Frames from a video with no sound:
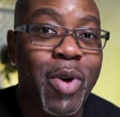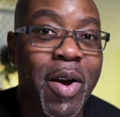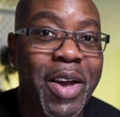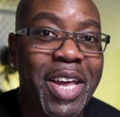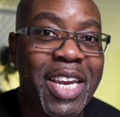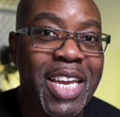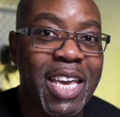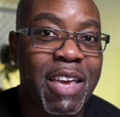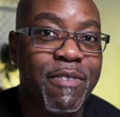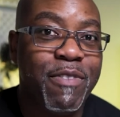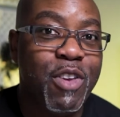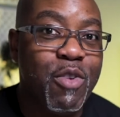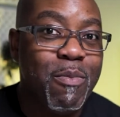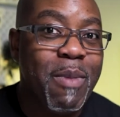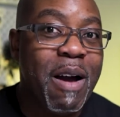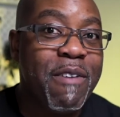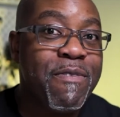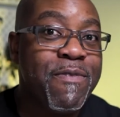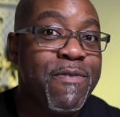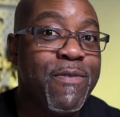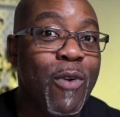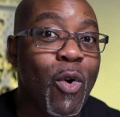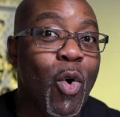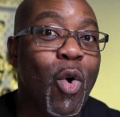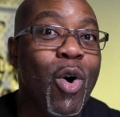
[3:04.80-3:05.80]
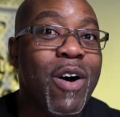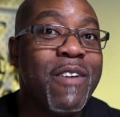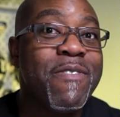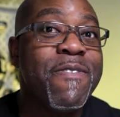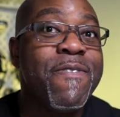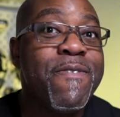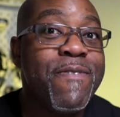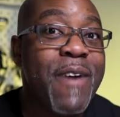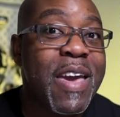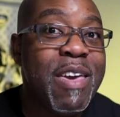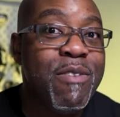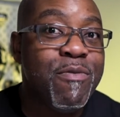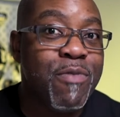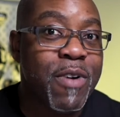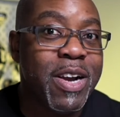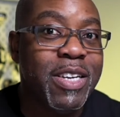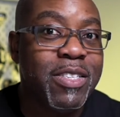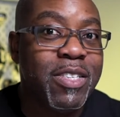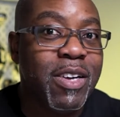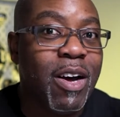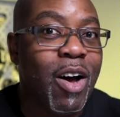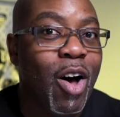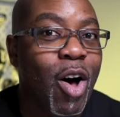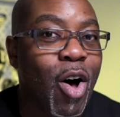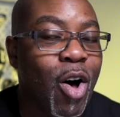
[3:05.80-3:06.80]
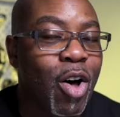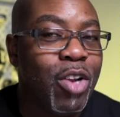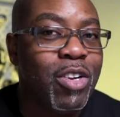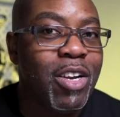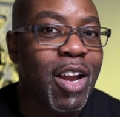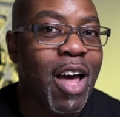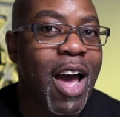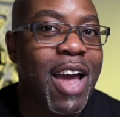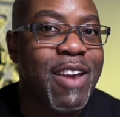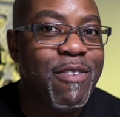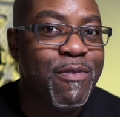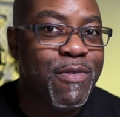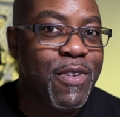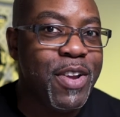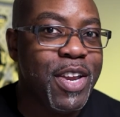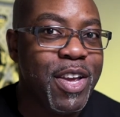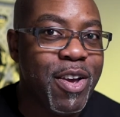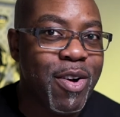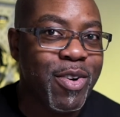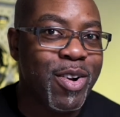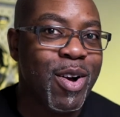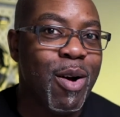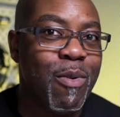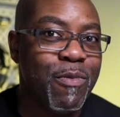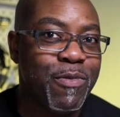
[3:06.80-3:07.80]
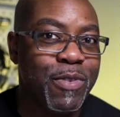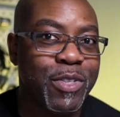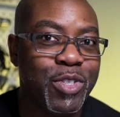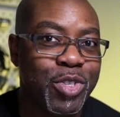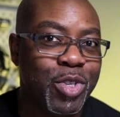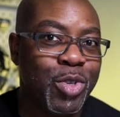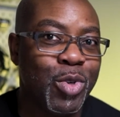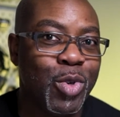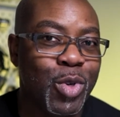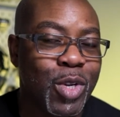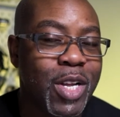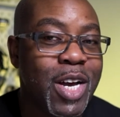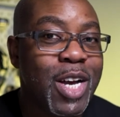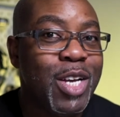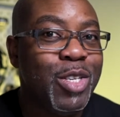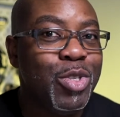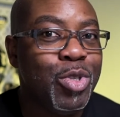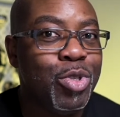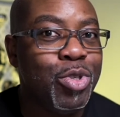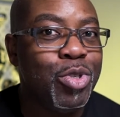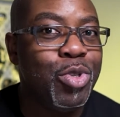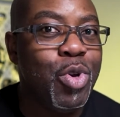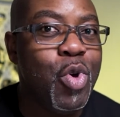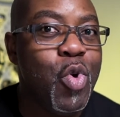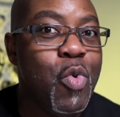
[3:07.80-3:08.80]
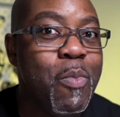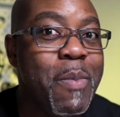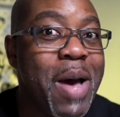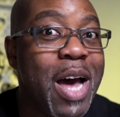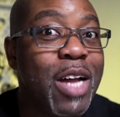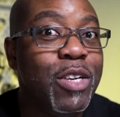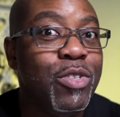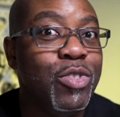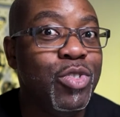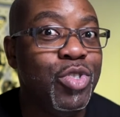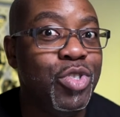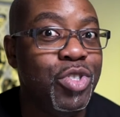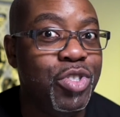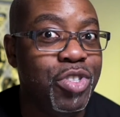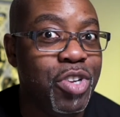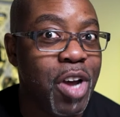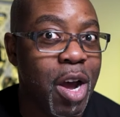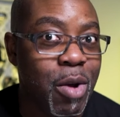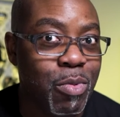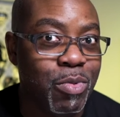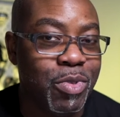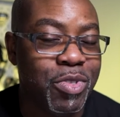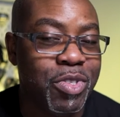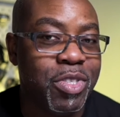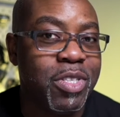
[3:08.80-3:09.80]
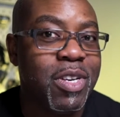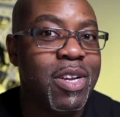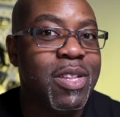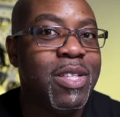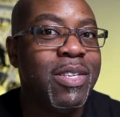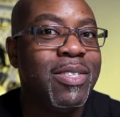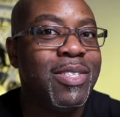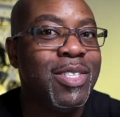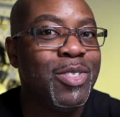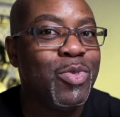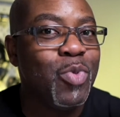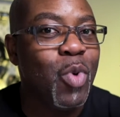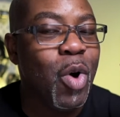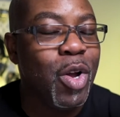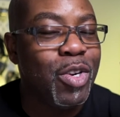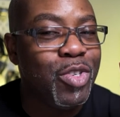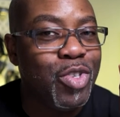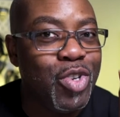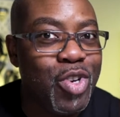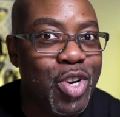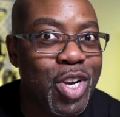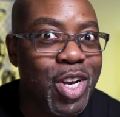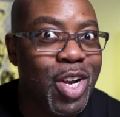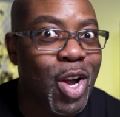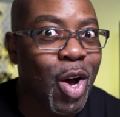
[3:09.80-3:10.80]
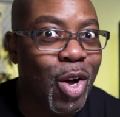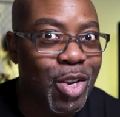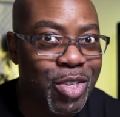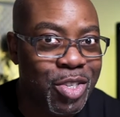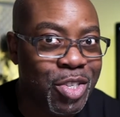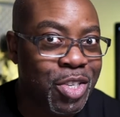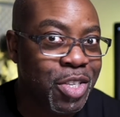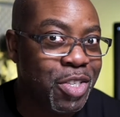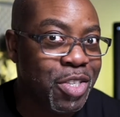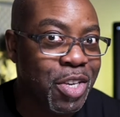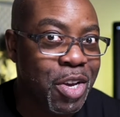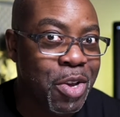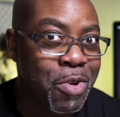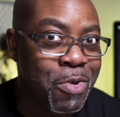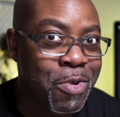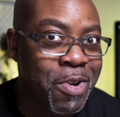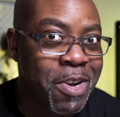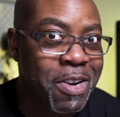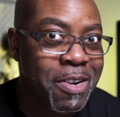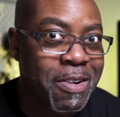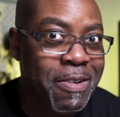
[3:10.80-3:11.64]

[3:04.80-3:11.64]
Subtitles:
I'm going to give you my 4 favourite online video conference call Zoom don'ts. This is what not to do.